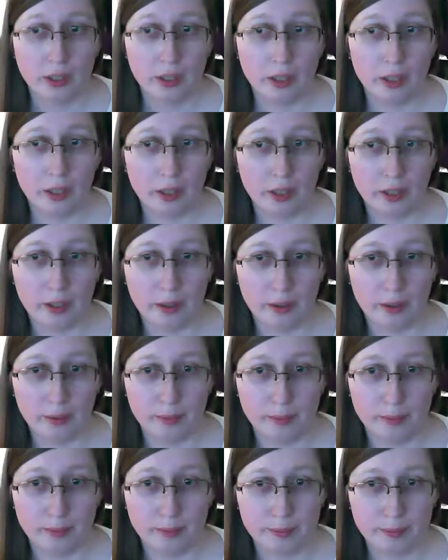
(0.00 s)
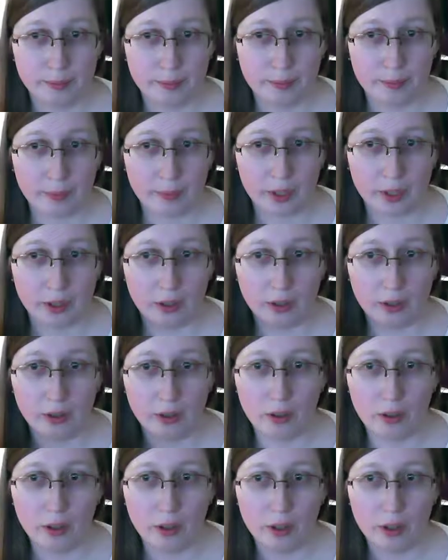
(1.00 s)
um,
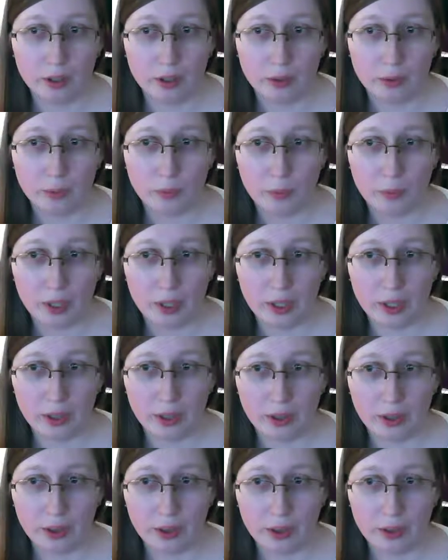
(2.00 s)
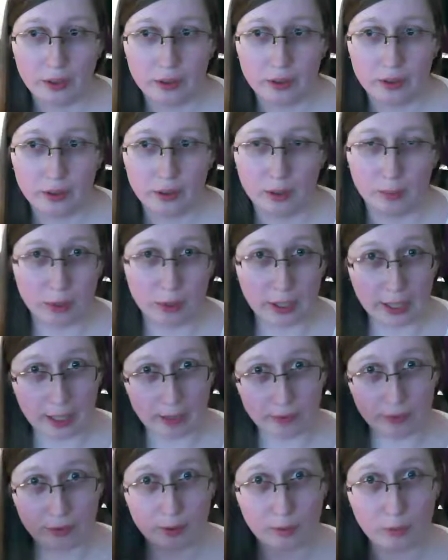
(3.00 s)
along with the
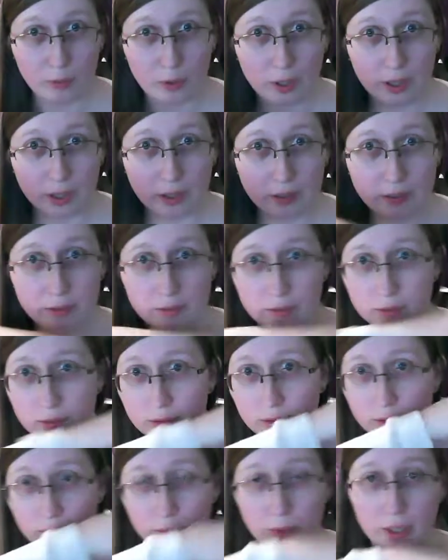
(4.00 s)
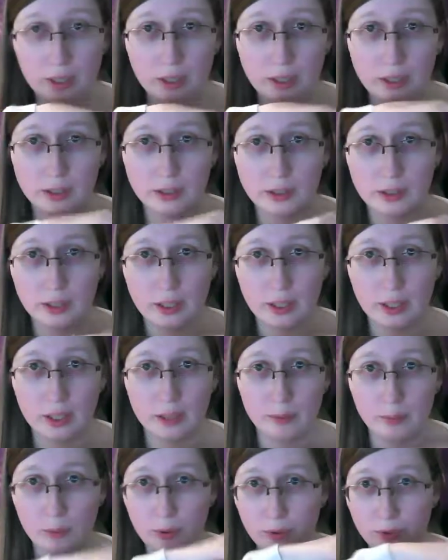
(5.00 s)
platform one where it's
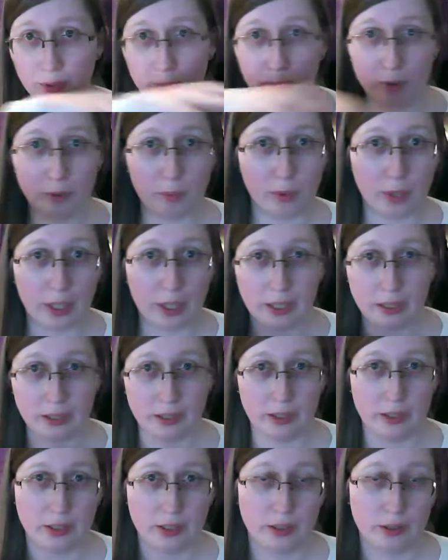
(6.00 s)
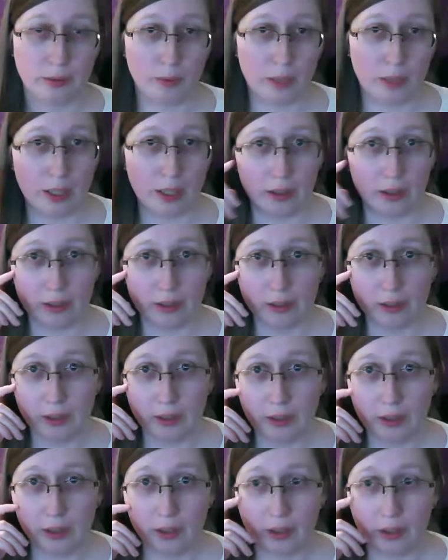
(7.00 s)
like multiple prizes as well.
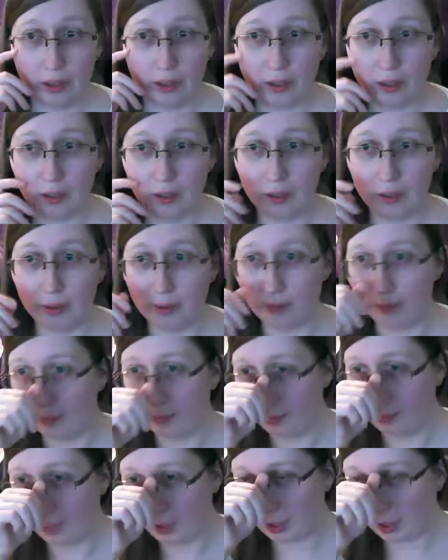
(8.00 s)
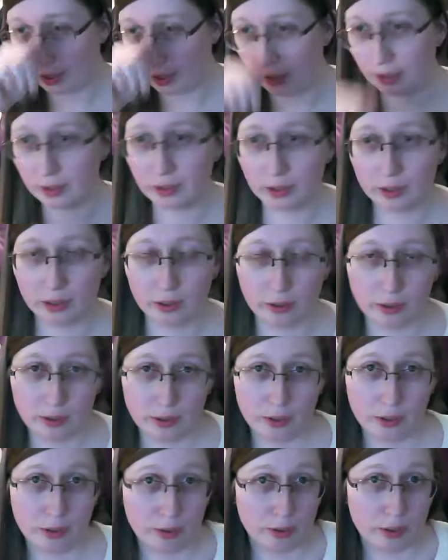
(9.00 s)
Um, because those
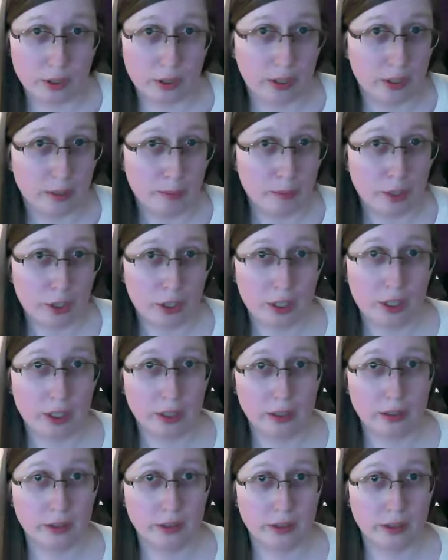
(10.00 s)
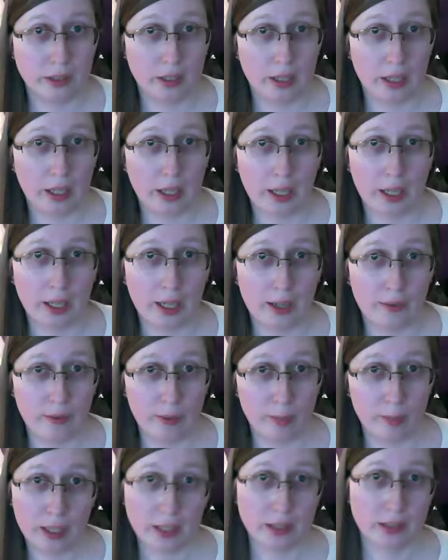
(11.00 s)
are usually the machines that I have
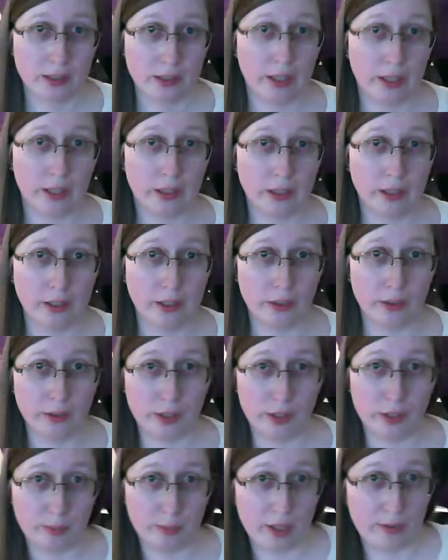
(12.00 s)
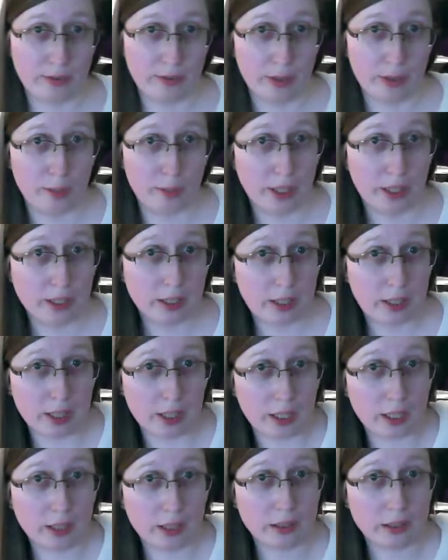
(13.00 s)
the best luck in using my free play
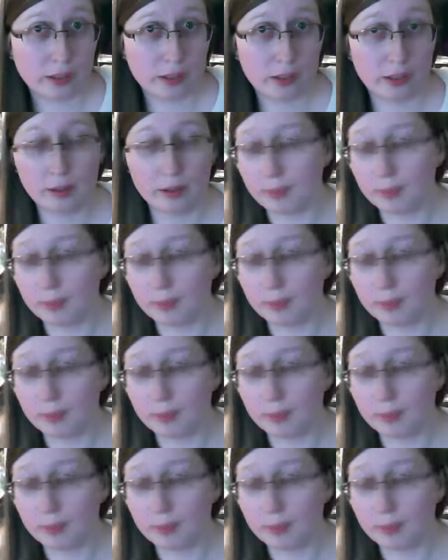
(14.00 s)
tickets.